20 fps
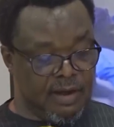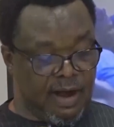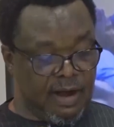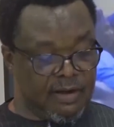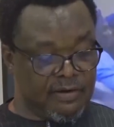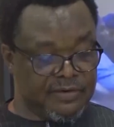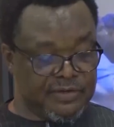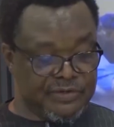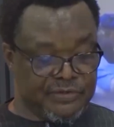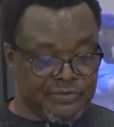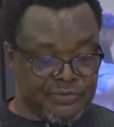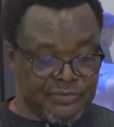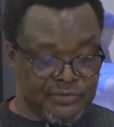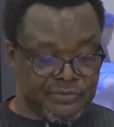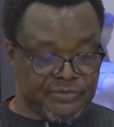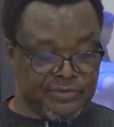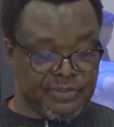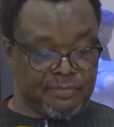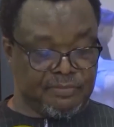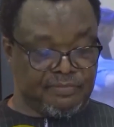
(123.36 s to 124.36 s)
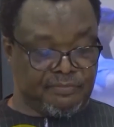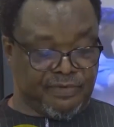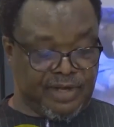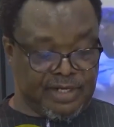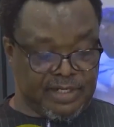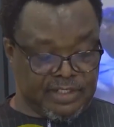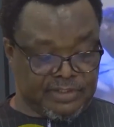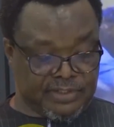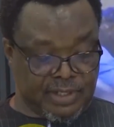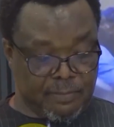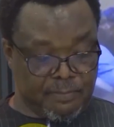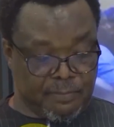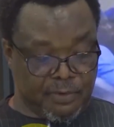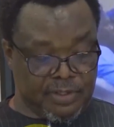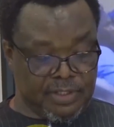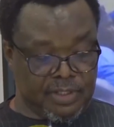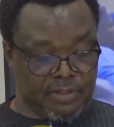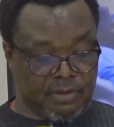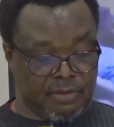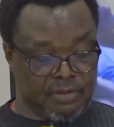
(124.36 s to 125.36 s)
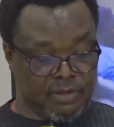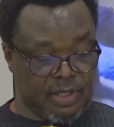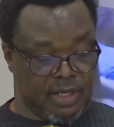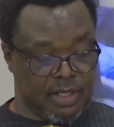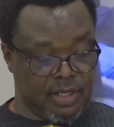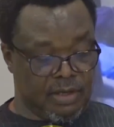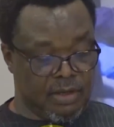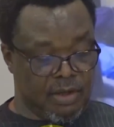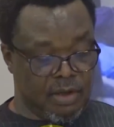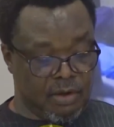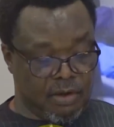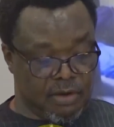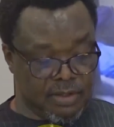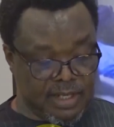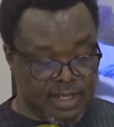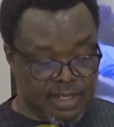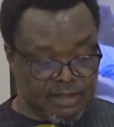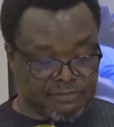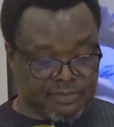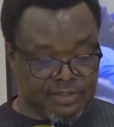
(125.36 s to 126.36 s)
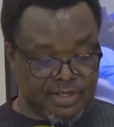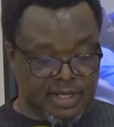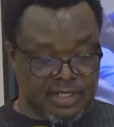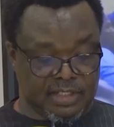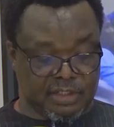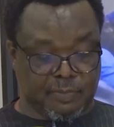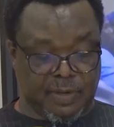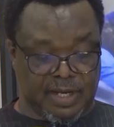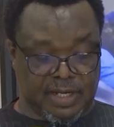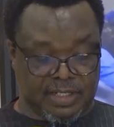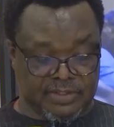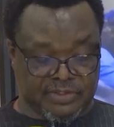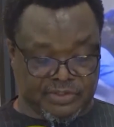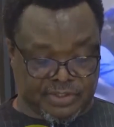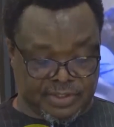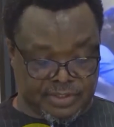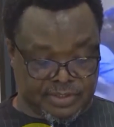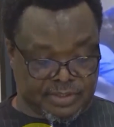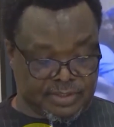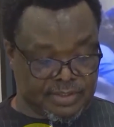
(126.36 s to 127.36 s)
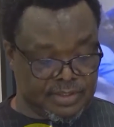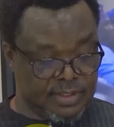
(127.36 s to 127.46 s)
and reduce the financial burden on FGN's balance sheet.